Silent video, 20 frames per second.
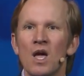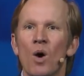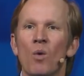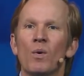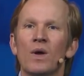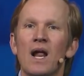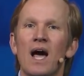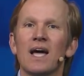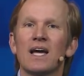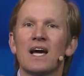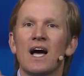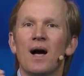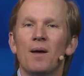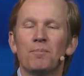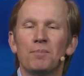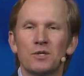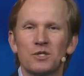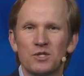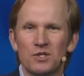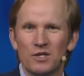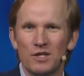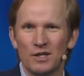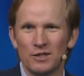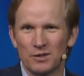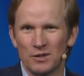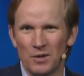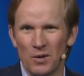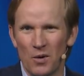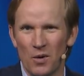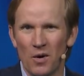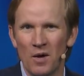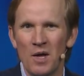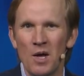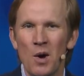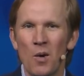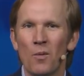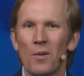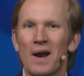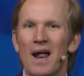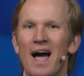When I accomplish this goal,
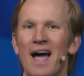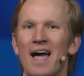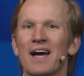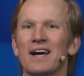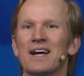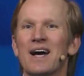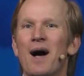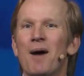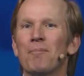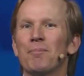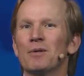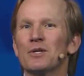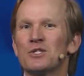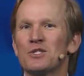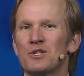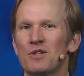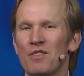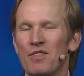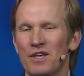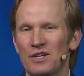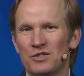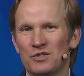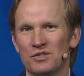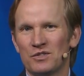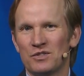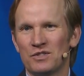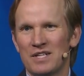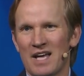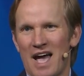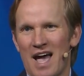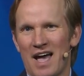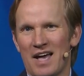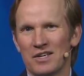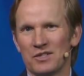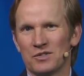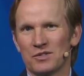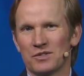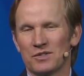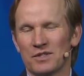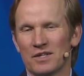when I accomplish this
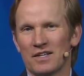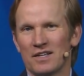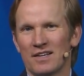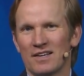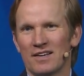task.